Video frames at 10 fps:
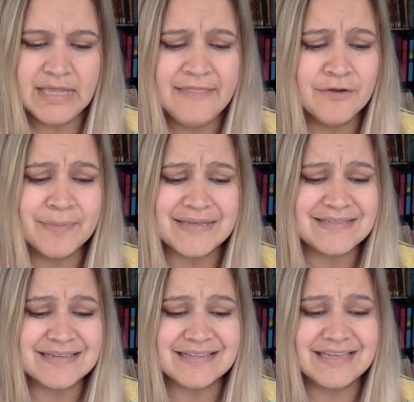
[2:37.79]
And they're
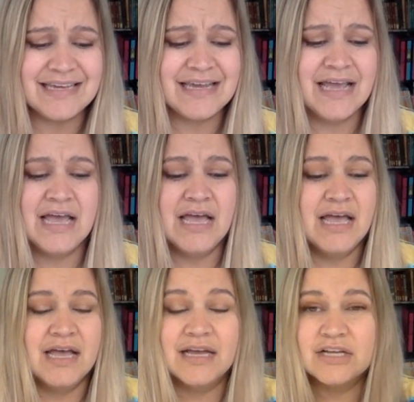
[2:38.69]
basically
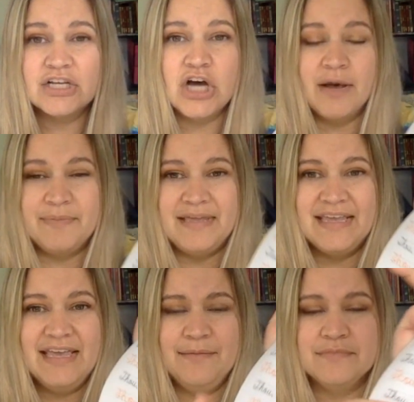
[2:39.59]
copying
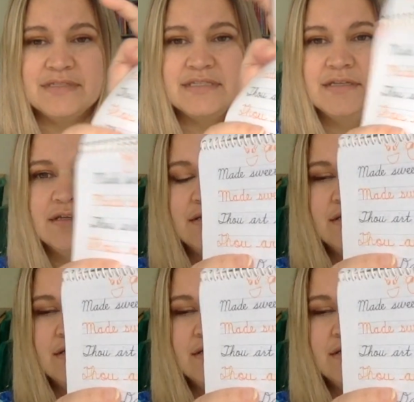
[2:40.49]
hymns.